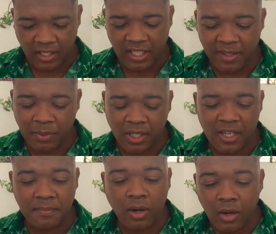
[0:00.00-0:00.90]
Libra,
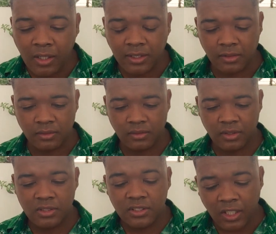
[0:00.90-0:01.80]
come on,
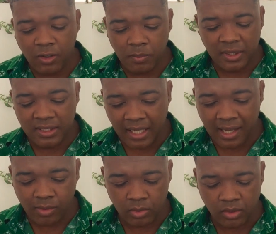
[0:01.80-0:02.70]
slow me
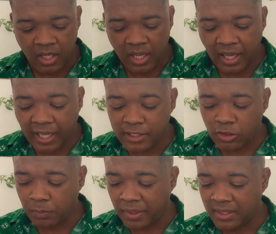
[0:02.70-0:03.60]
down. Ace
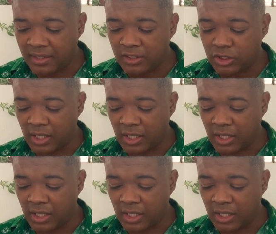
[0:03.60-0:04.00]
of Pentacles,